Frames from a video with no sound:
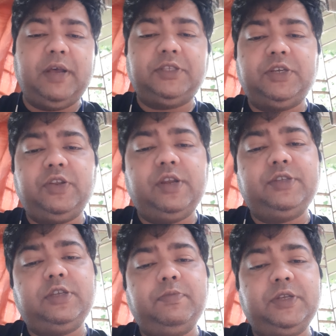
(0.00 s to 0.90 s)
Magic
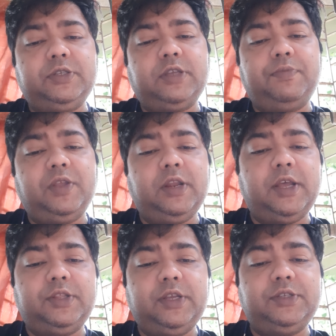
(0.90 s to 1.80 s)
realism is something
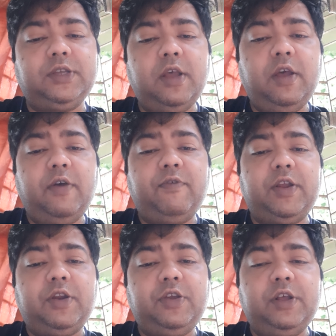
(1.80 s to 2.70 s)
like this,
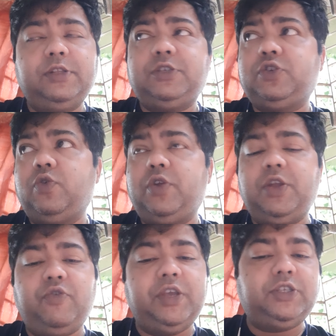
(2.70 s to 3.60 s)
where a real
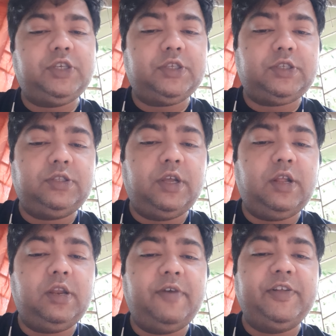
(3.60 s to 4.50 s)
story reaches
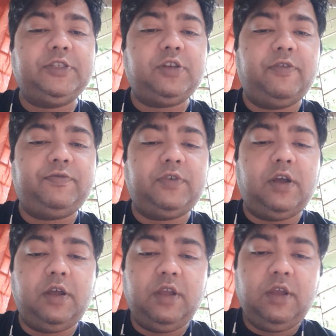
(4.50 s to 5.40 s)
the levels of
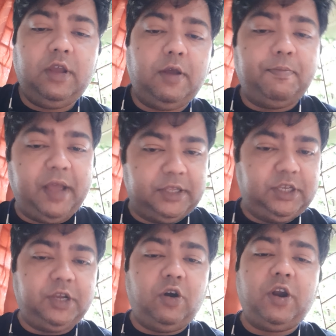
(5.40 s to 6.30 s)
uh,
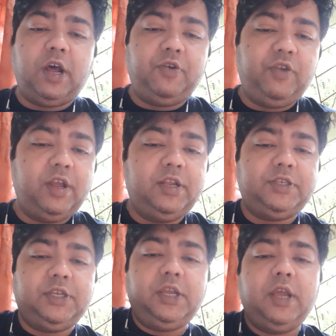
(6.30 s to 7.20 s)
magic or
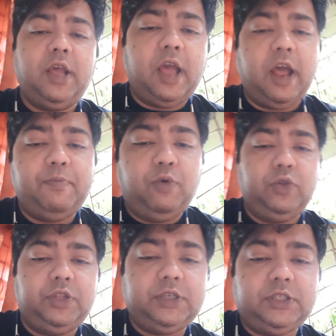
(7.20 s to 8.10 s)
unreality, and
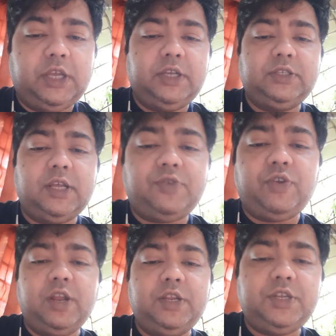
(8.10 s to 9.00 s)
both these things, that
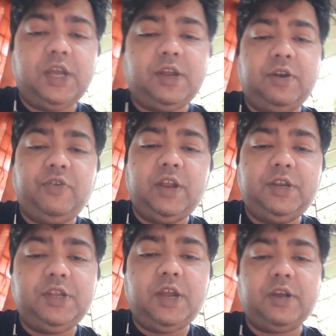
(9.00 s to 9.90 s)
reality and
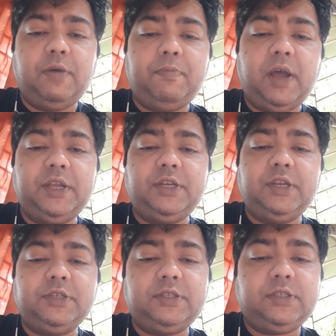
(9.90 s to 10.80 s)
unreality, are combined
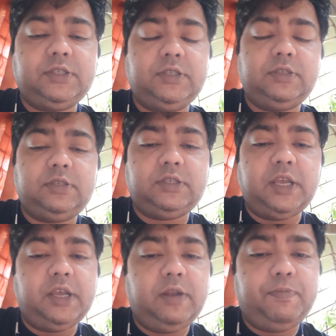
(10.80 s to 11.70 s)
in a
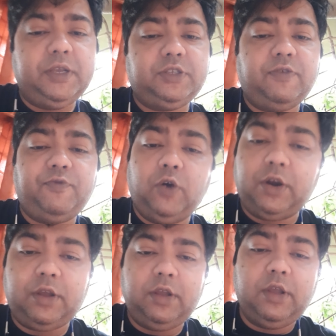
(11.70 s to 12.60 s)
single piece of
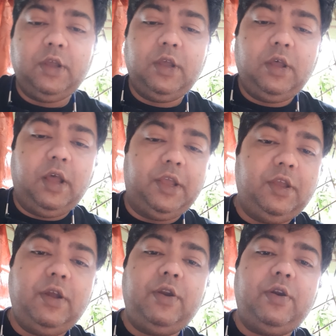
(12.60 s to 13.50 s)
work
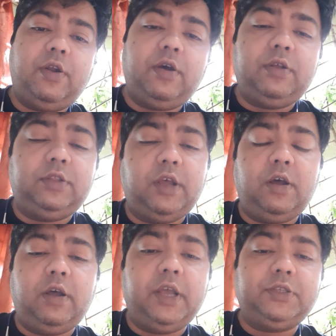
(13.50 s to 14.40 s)
here
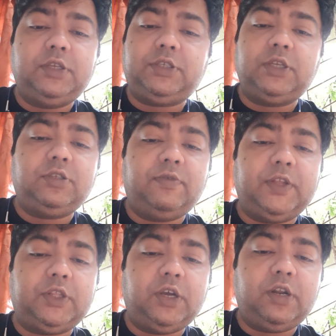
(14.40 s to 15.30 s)
the existence of
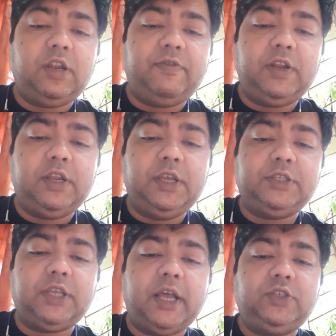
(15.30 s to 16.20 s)
the third level
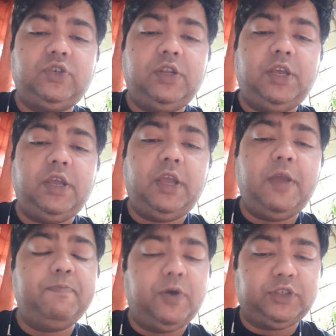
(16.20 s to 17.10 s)
is actually
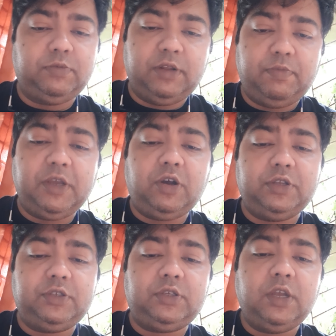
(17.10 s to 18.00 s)
impossible
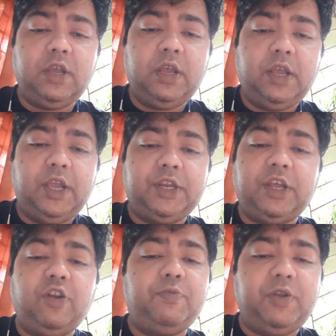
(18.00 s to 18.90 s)
because it
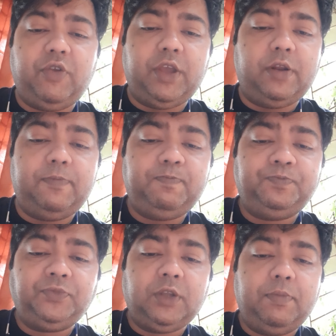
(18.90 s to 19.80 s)
cannot be real
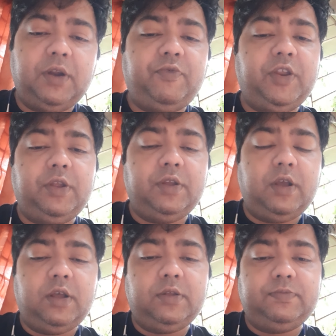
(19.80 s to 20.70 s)
but we
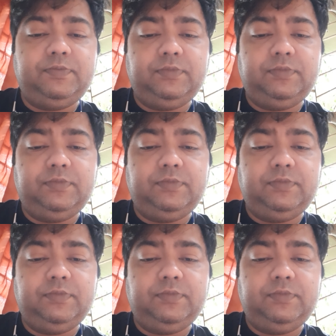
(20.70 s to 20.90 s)
uh,